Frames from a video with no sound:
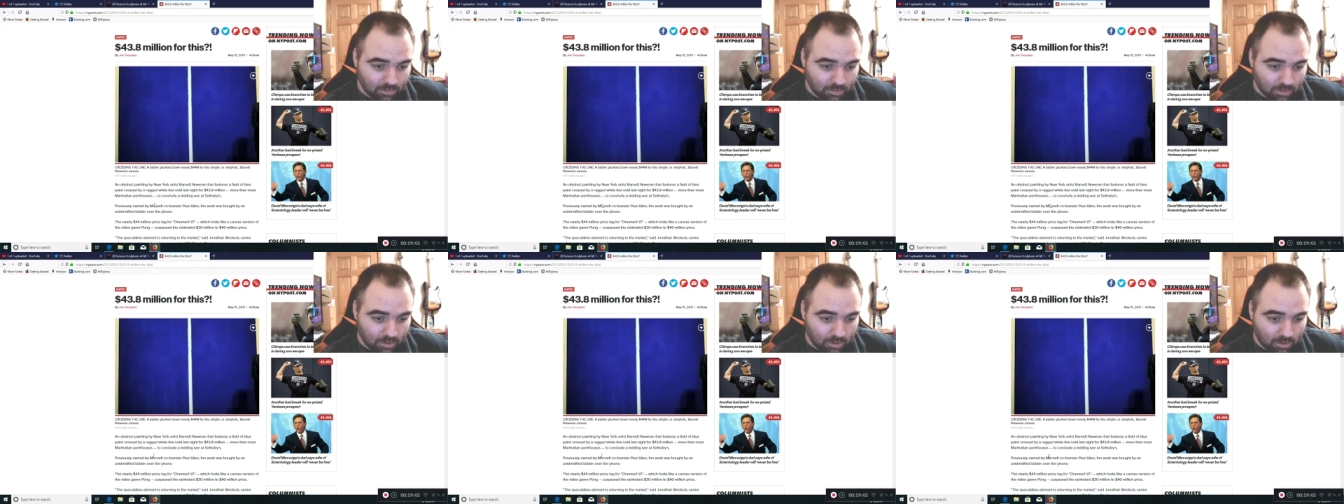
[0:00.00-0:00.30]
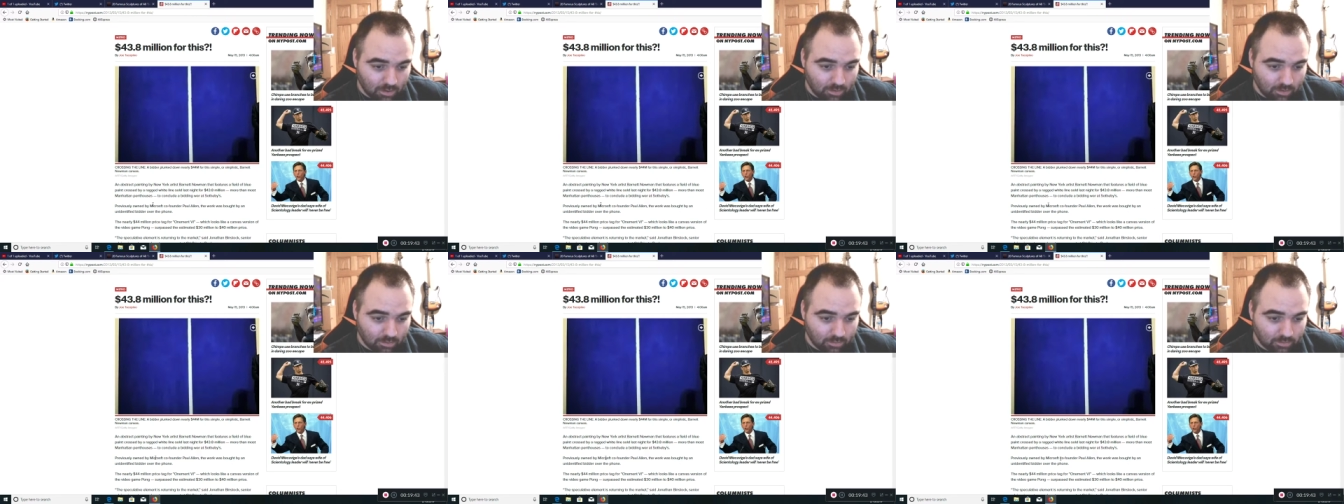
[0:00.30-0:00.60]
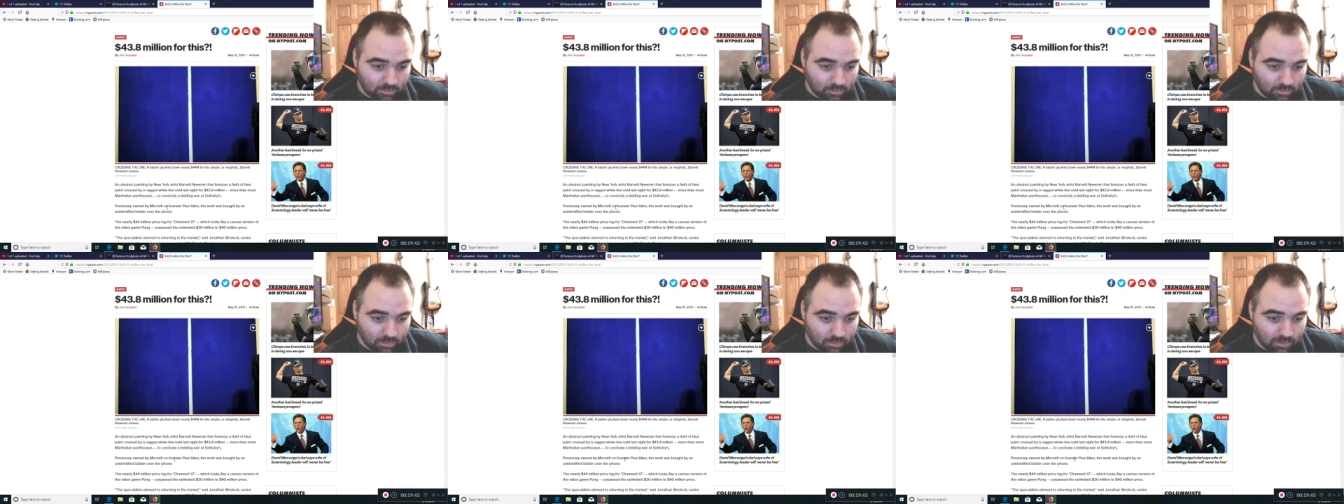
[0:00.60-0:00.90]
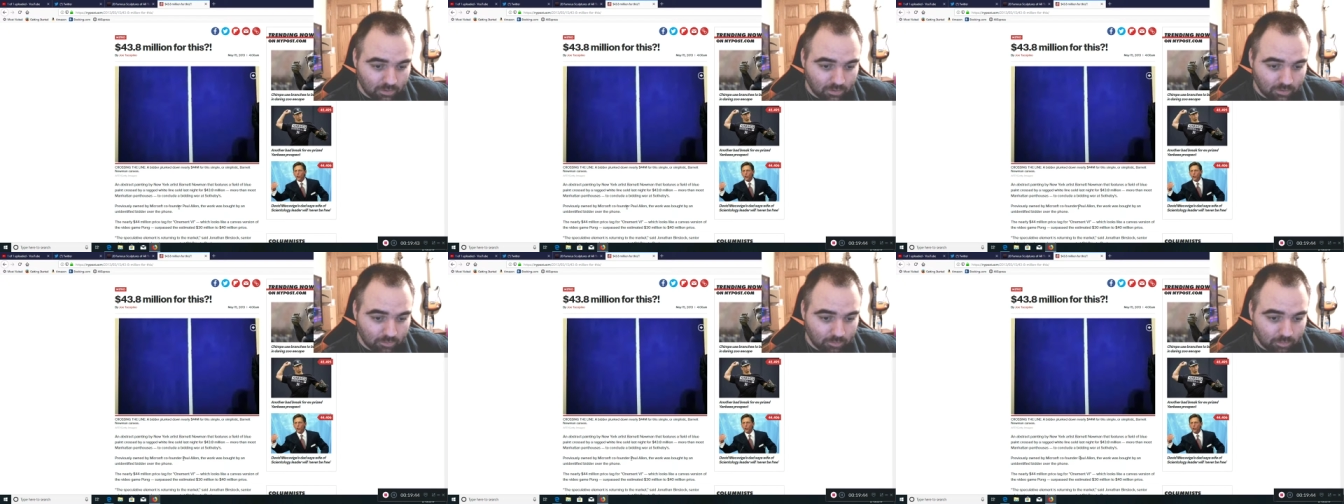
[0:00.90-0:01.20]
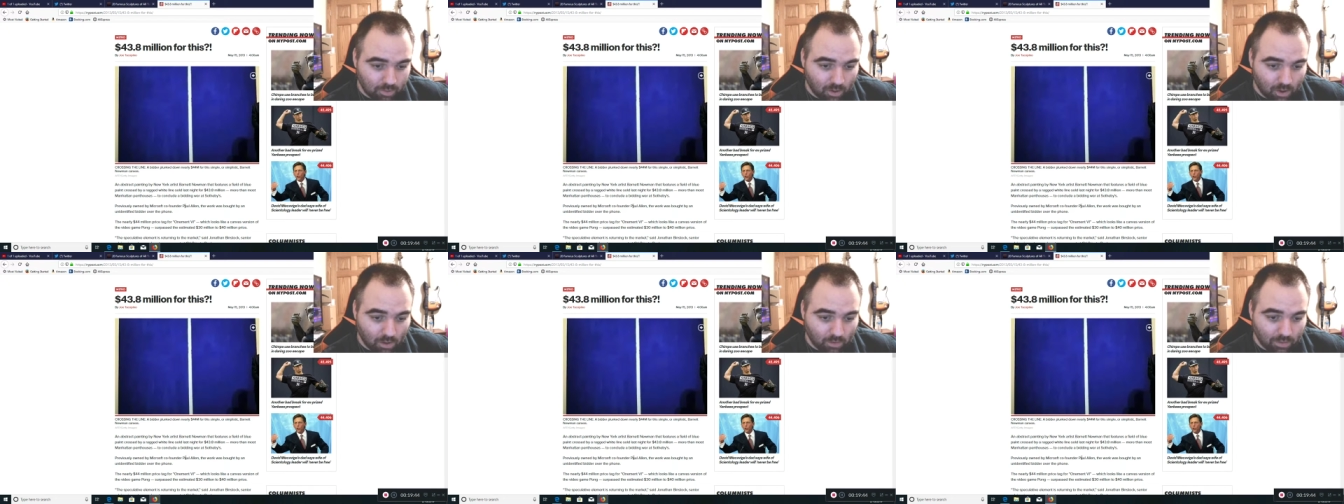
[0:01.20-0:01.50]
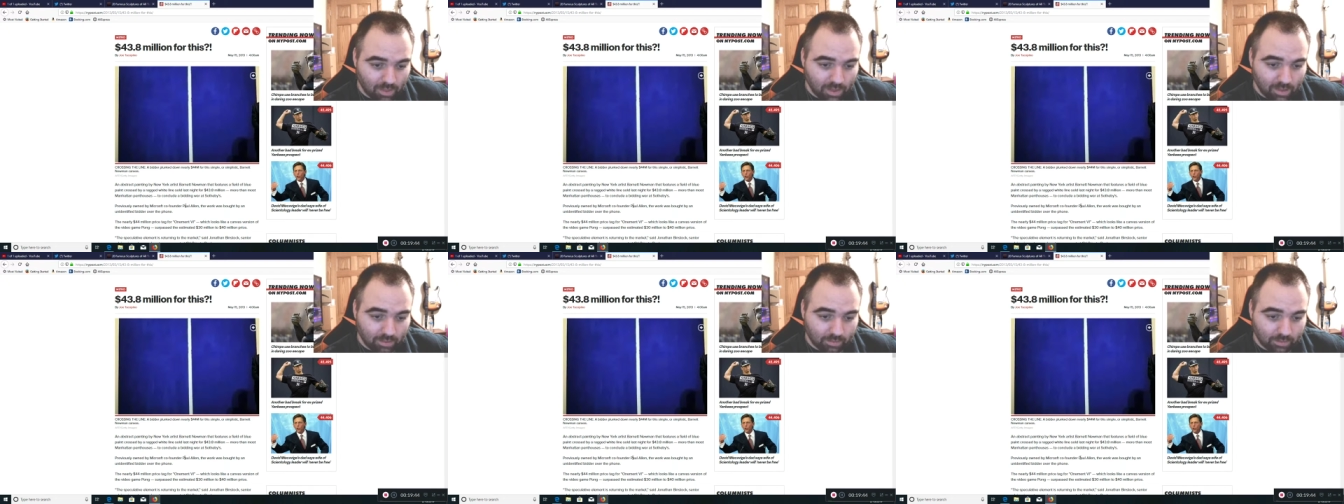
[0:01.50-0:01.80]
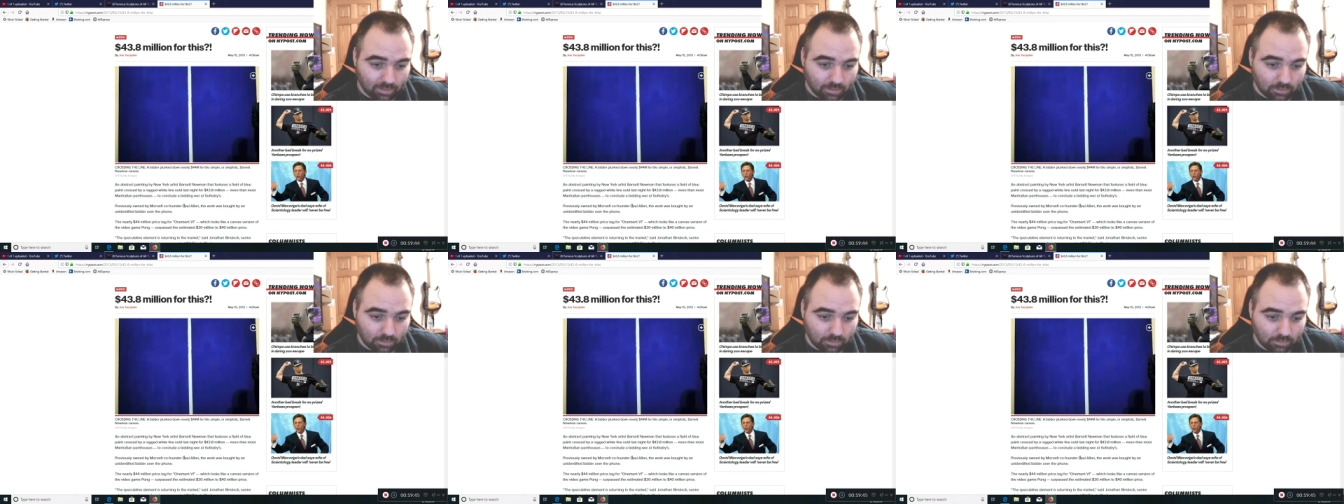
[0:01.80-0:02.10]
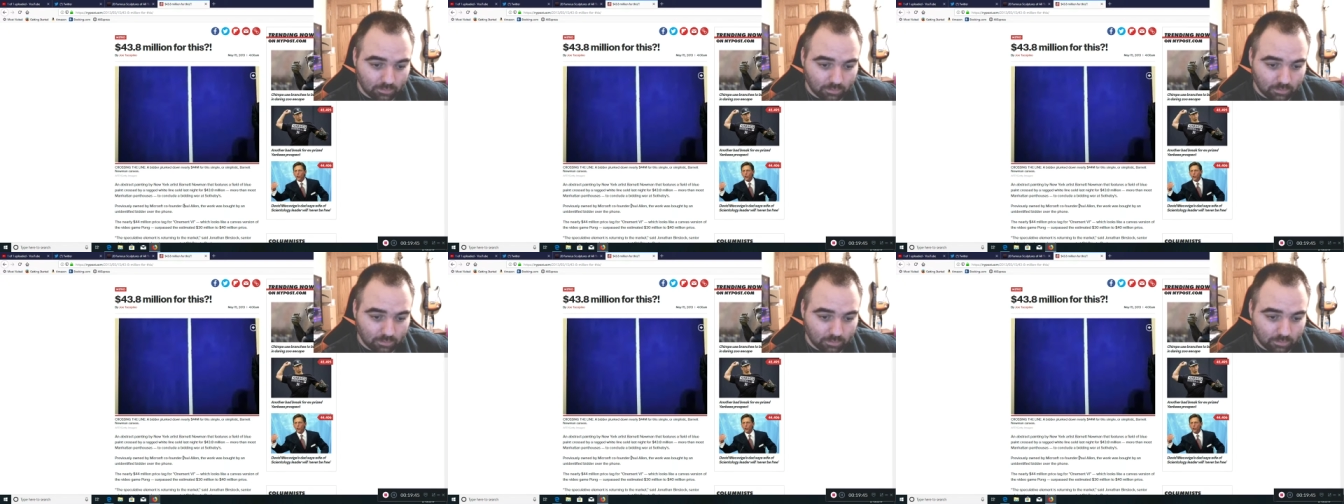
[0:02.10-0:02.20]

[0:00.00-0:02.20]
including Paul Allen,